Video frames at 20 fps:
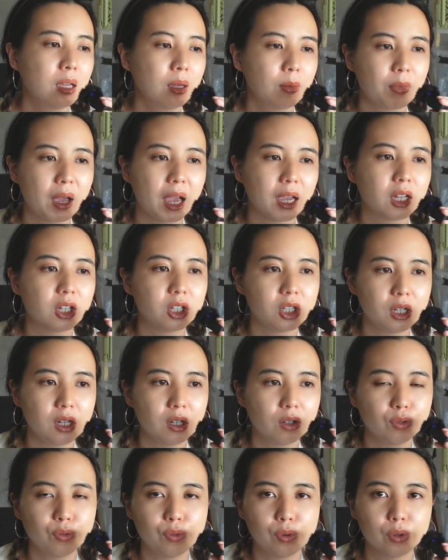
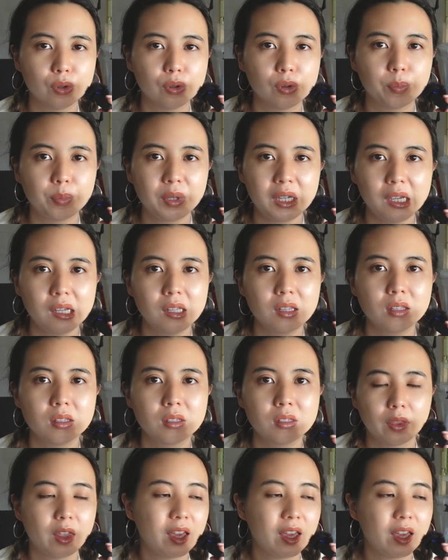packaging for your pins.